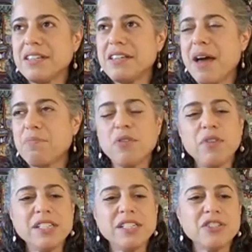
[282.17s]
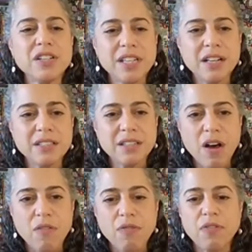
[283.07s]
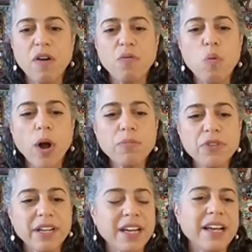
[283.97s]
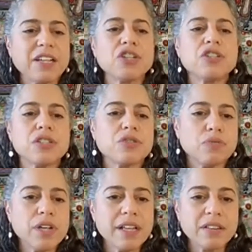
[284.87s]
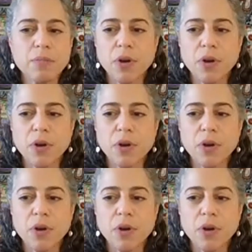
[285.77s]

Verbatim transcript: yeah, provides such a sense of, of warmth and connection just reading the